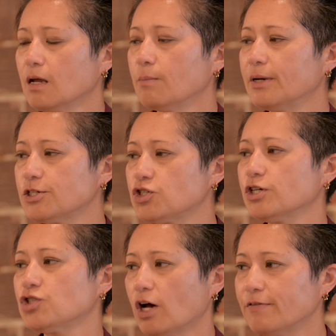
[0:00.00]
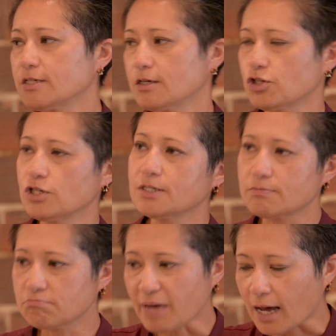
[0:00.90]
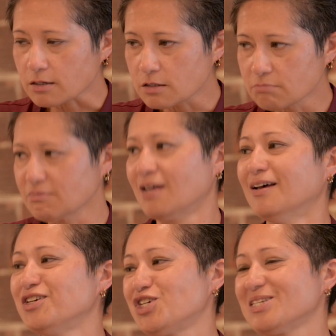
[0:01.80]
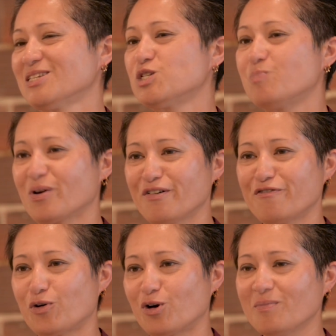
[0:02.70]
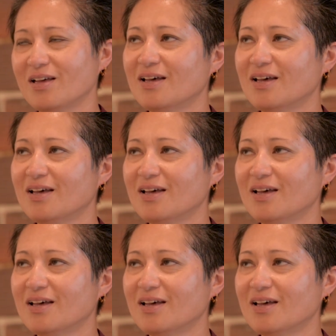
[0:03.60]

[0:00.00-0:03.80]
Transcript: but it's changed obviously because she's passed. She's in spirit form.